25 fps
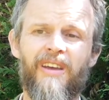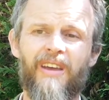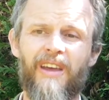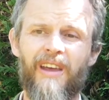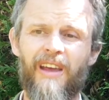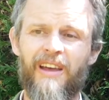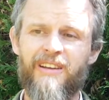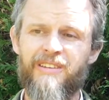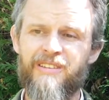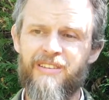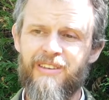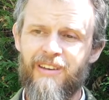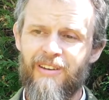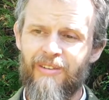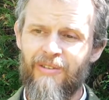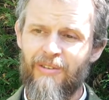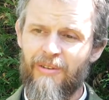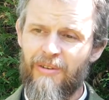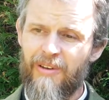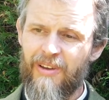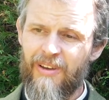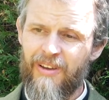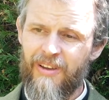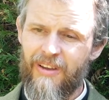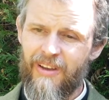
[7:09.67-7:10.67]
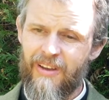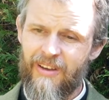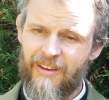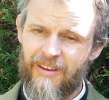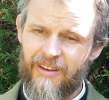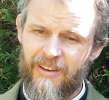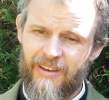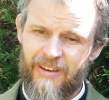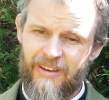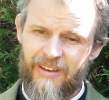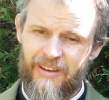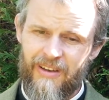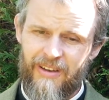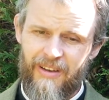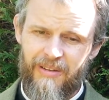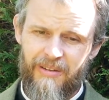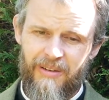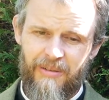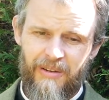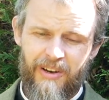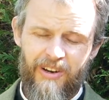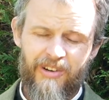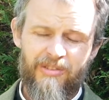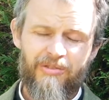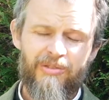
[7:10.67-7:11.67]
and to
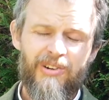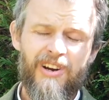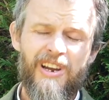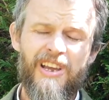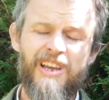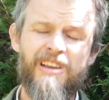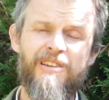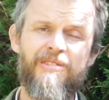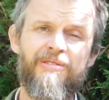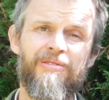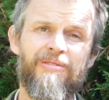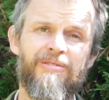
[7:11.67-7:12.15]
grief,